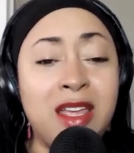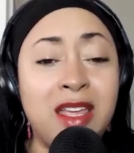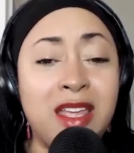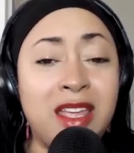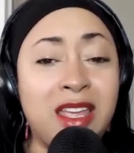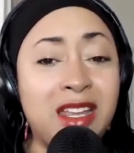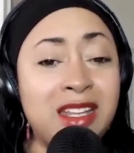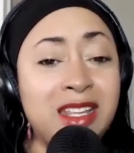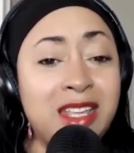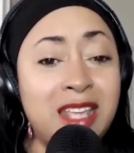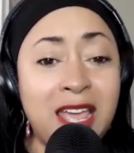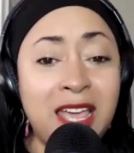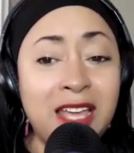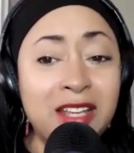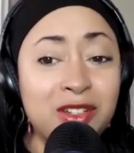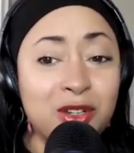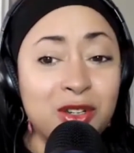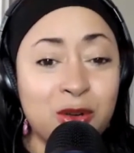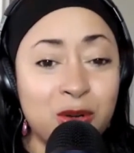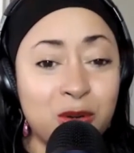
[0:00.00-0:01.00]
And he had
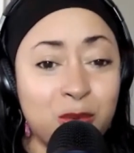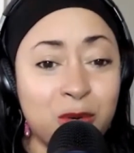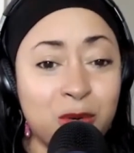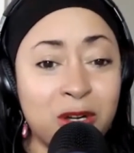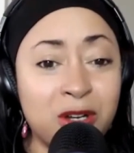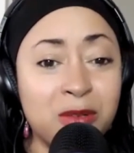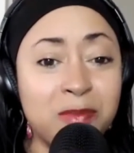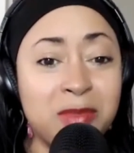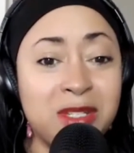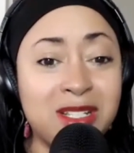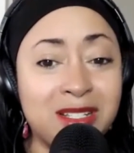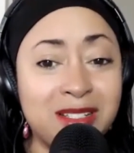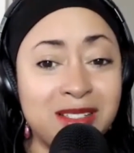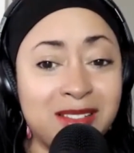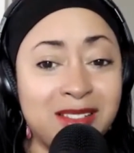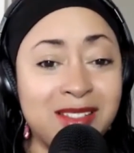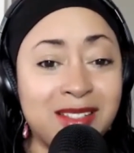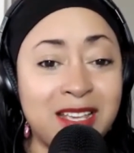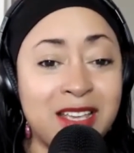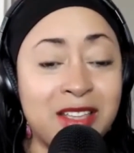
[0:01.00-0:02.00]
to go to work because
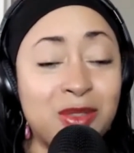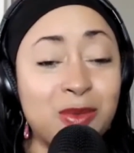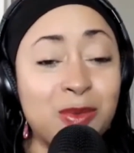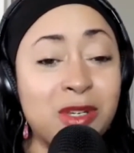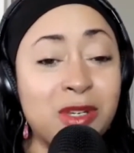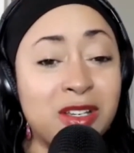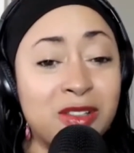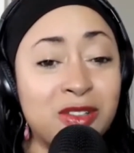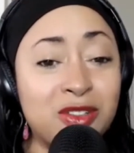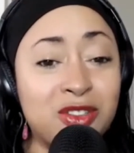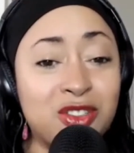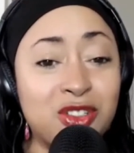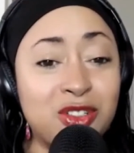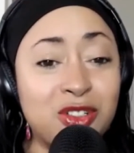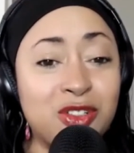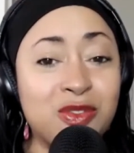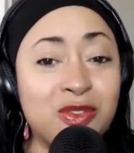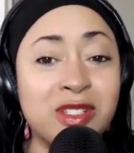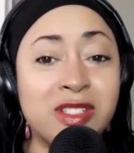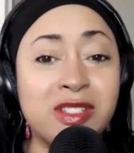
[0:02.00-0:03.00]
he's got three other children.